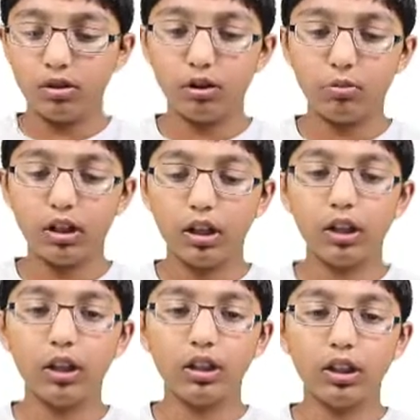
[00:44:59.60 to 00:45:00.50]
comma
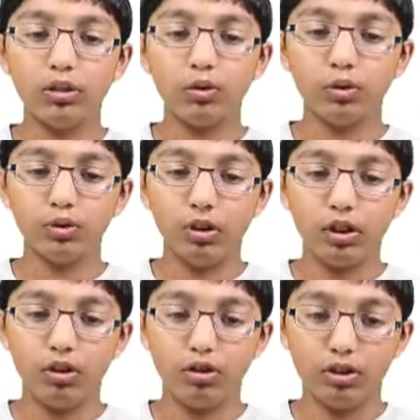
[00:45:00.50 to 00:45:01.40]
height equals
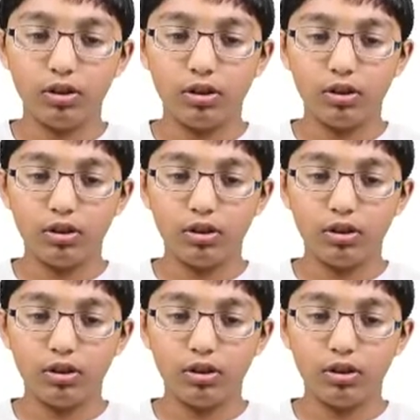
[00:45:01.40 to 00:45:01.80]
100.